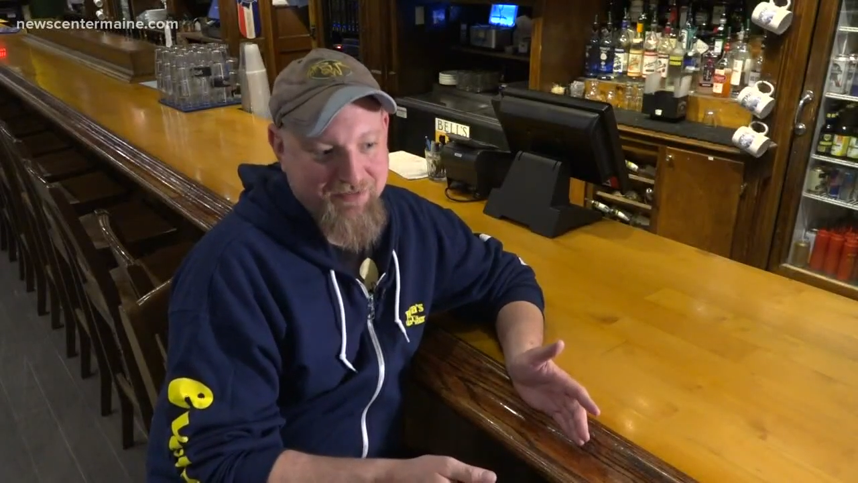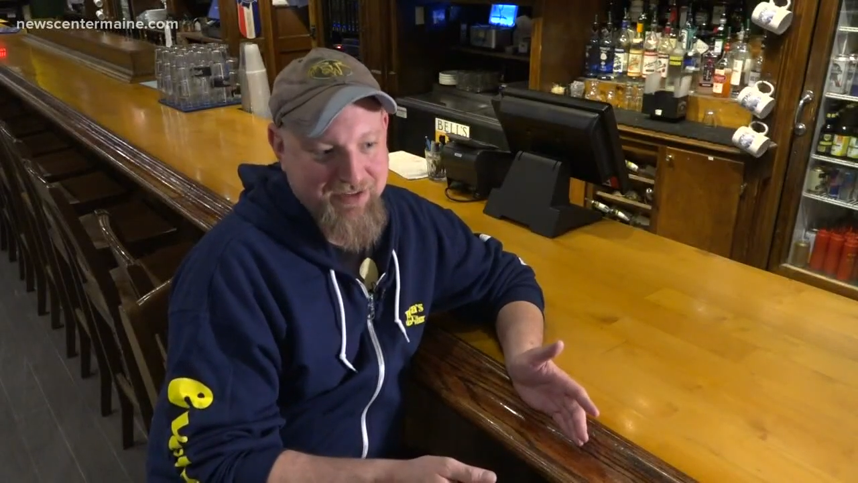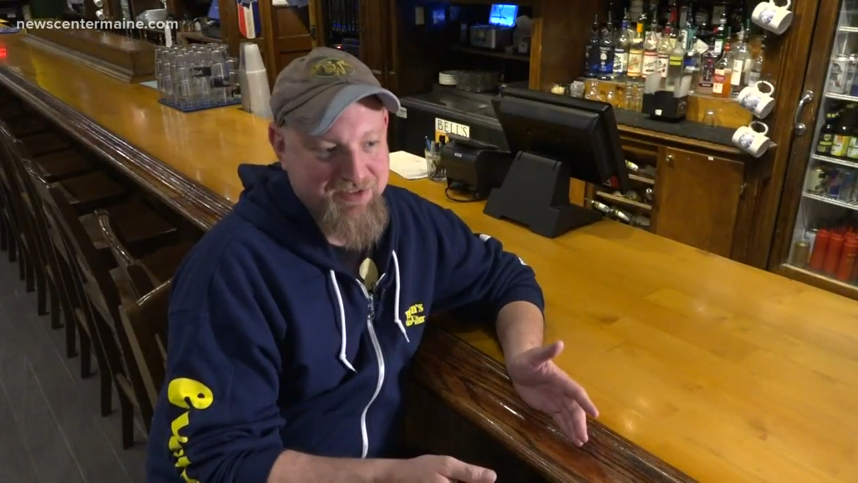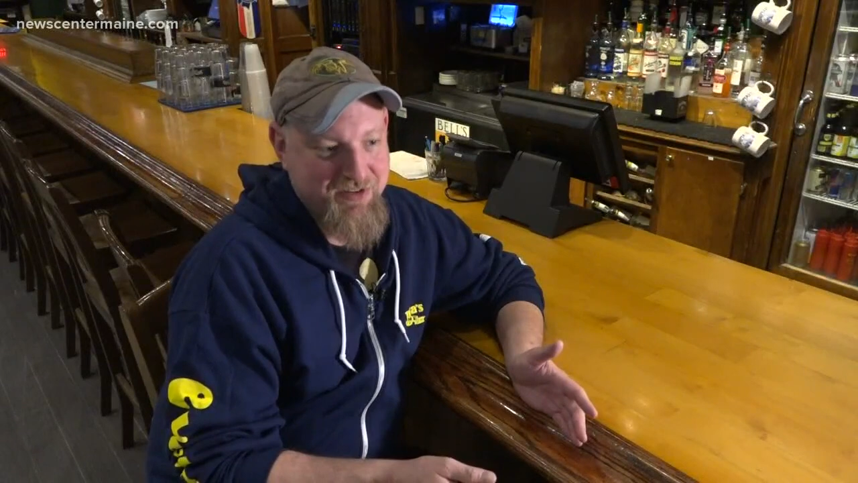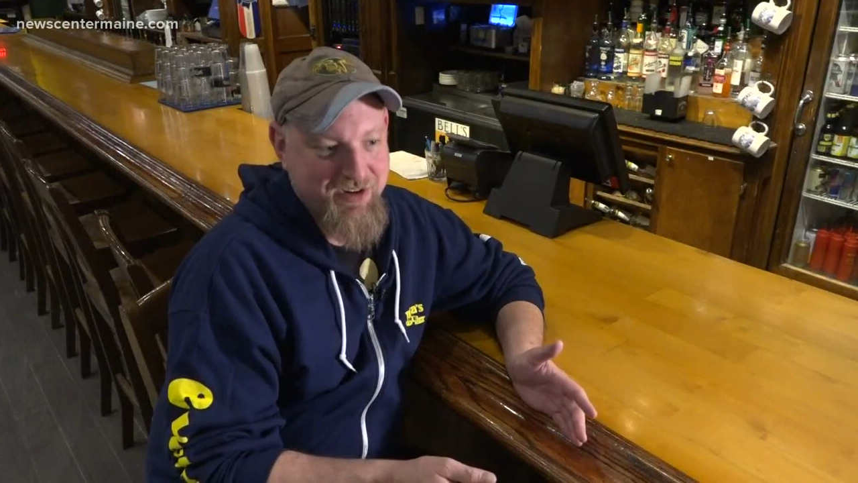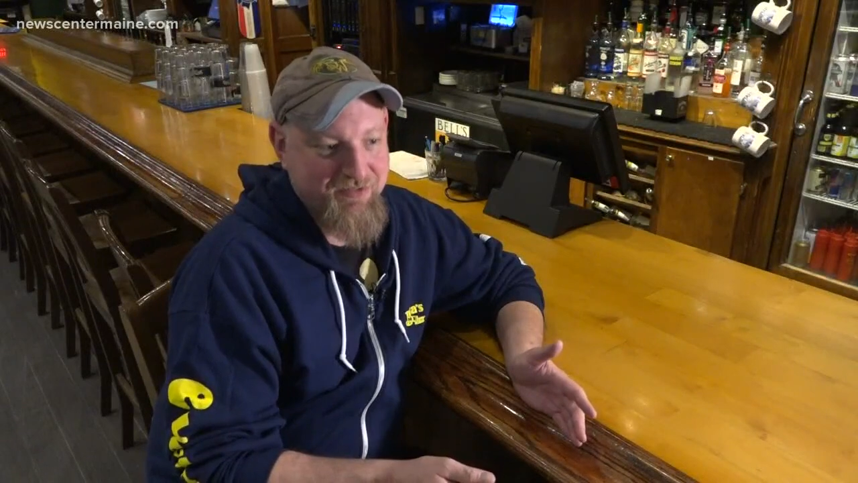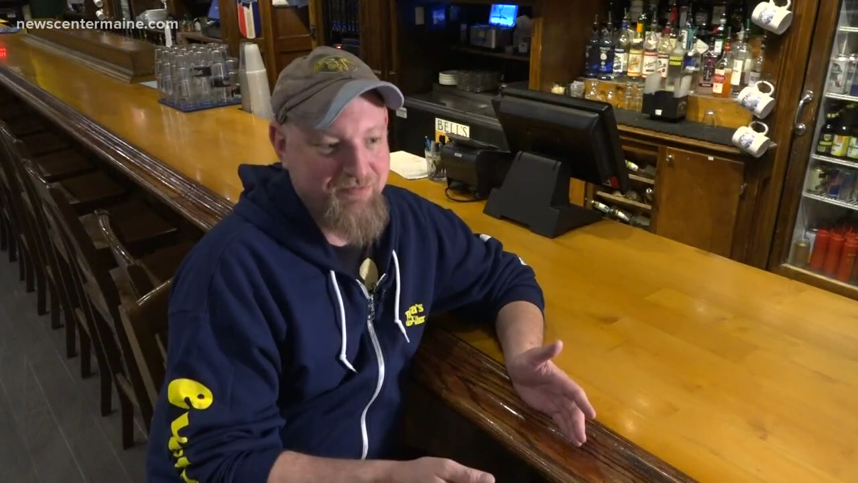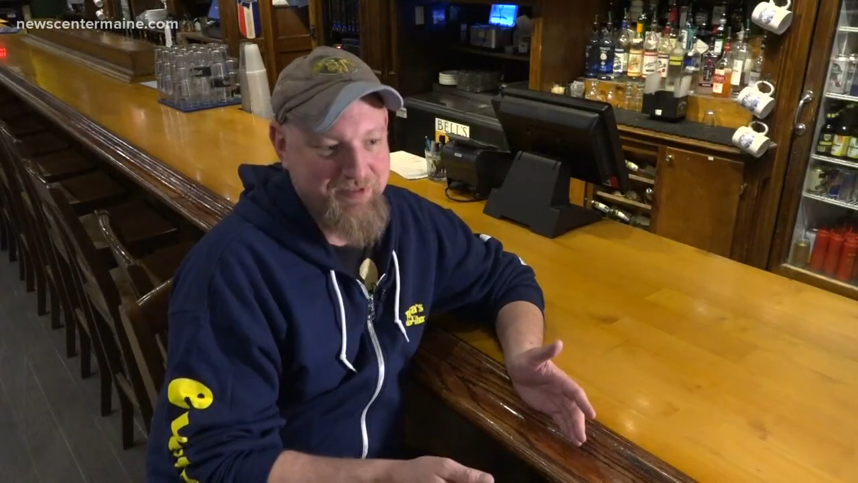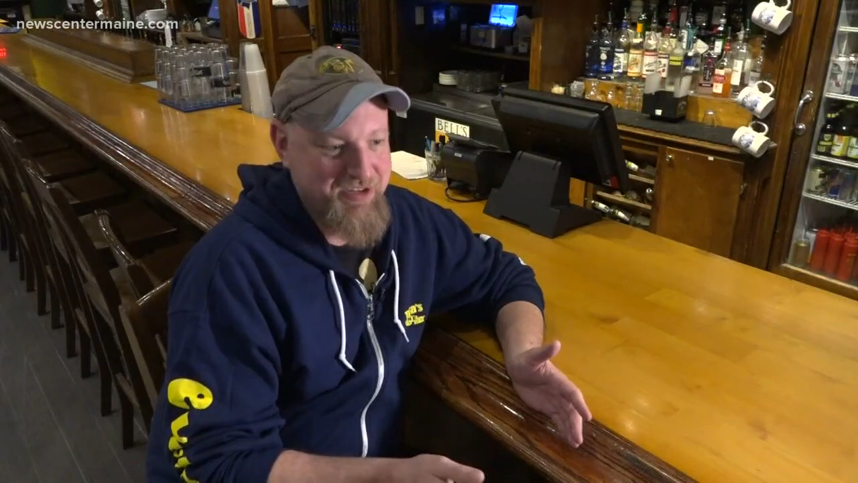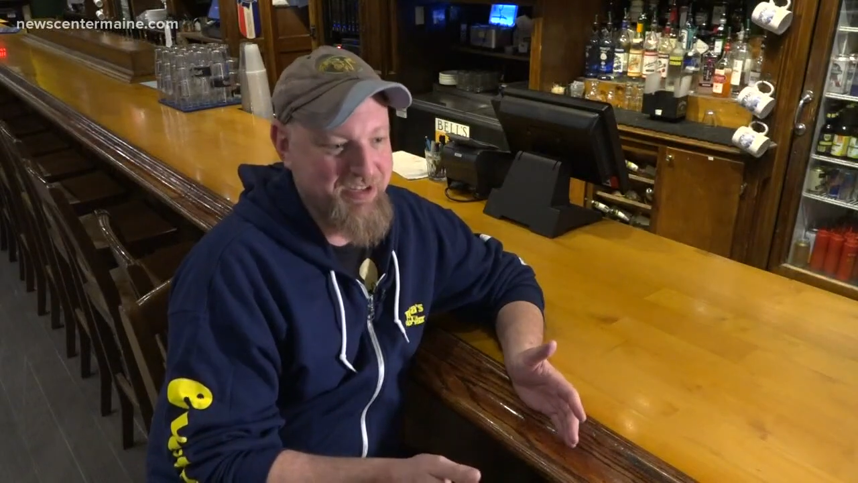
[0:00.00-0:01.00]

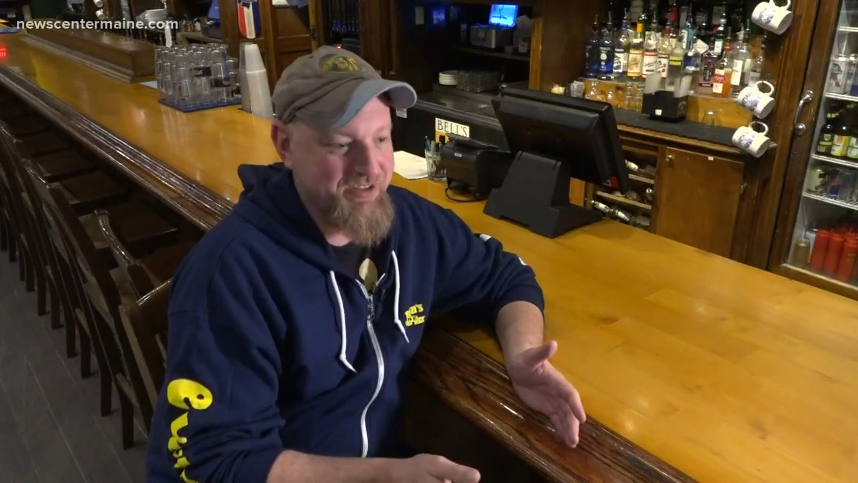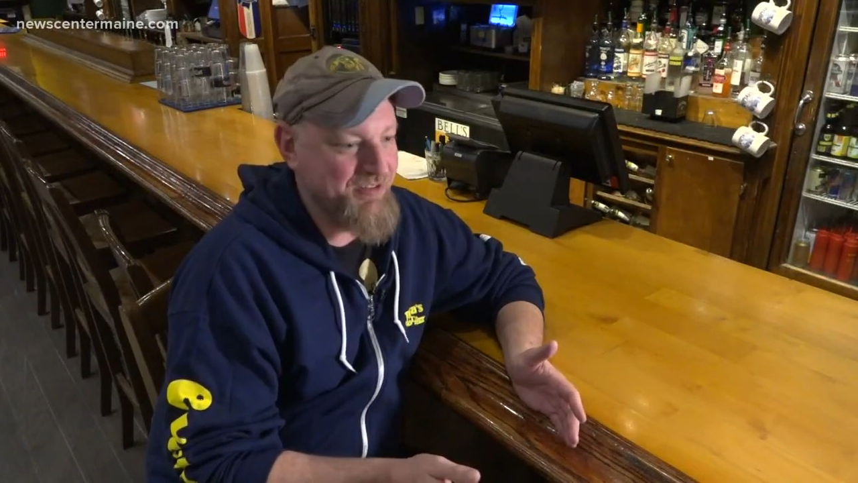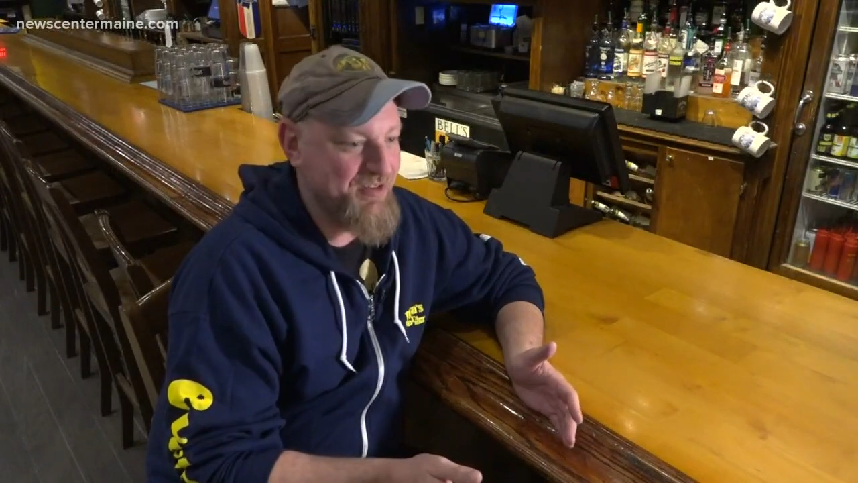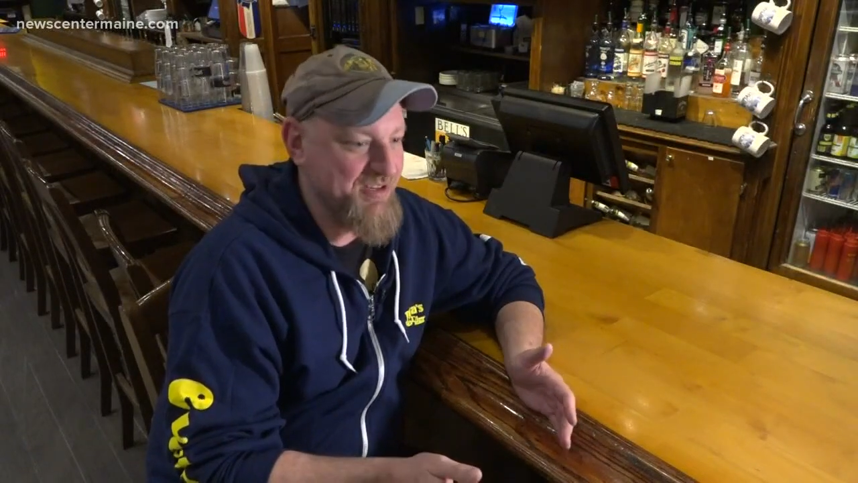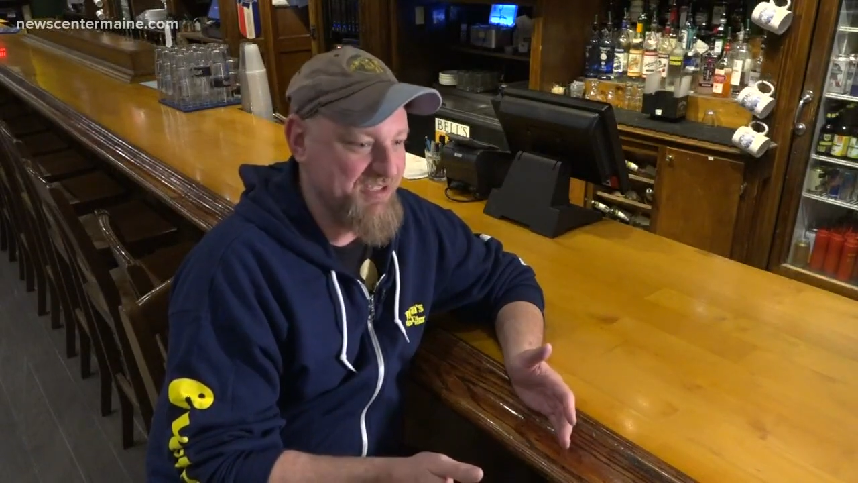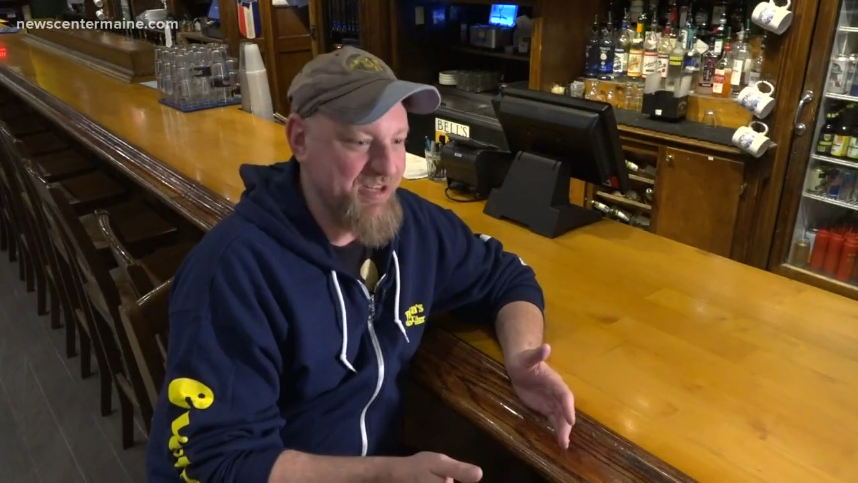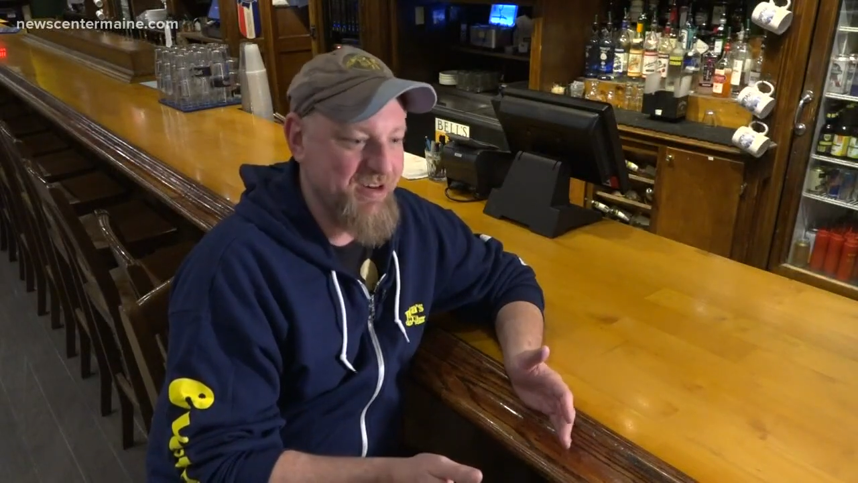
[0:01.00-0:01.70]
restaurant, we lost the